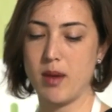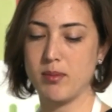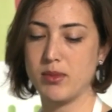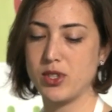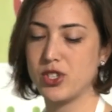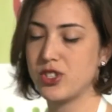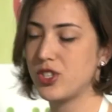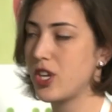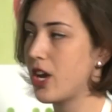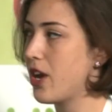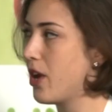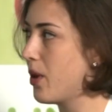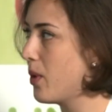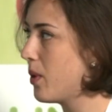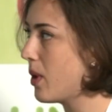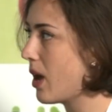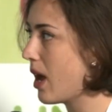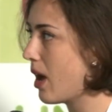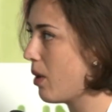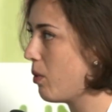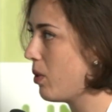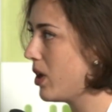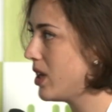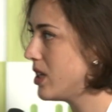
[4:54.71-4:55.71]
So
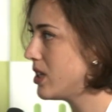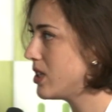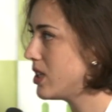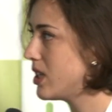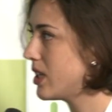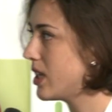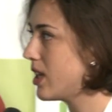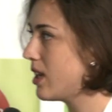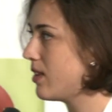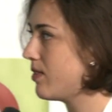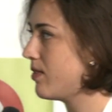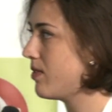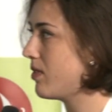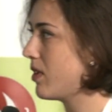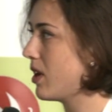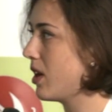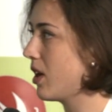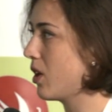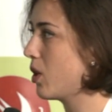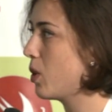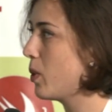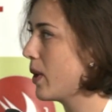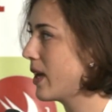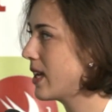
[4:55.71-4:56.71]
I want to give
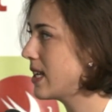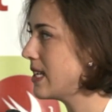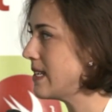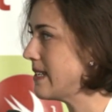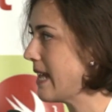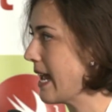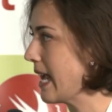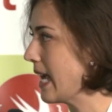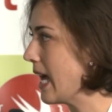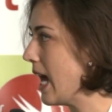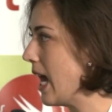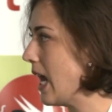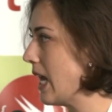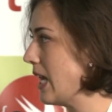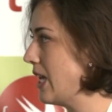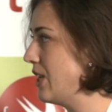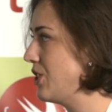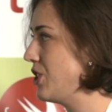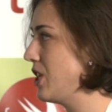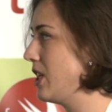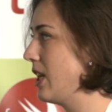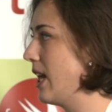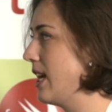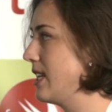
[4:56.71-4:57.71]
a quick
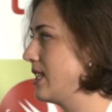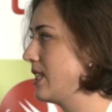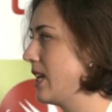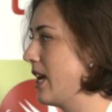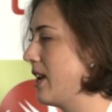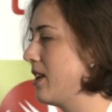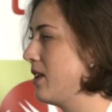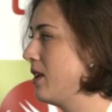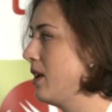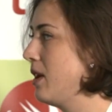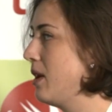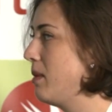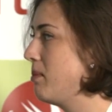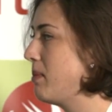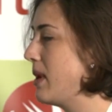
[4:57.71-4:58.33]
psychology lesson